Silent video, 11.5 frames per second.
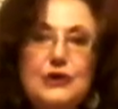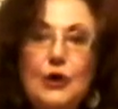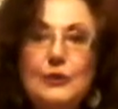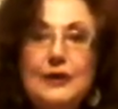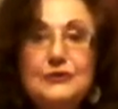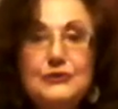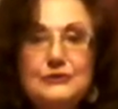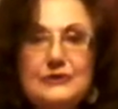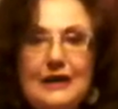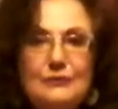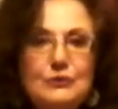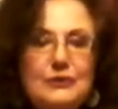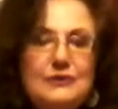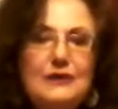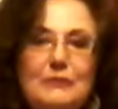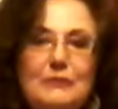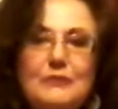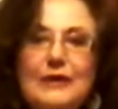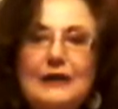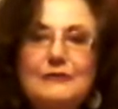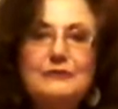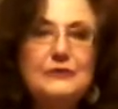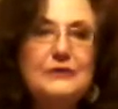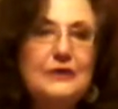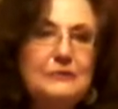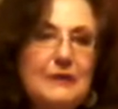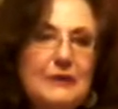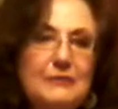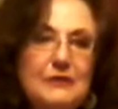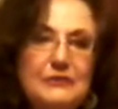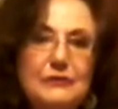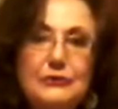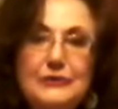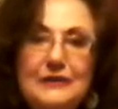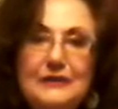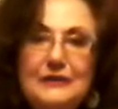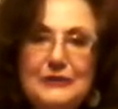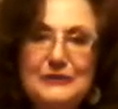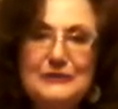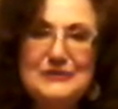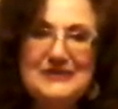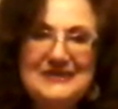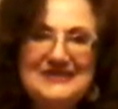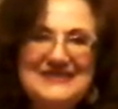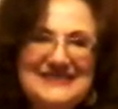No internet wouldn't around for another maybe 30 years.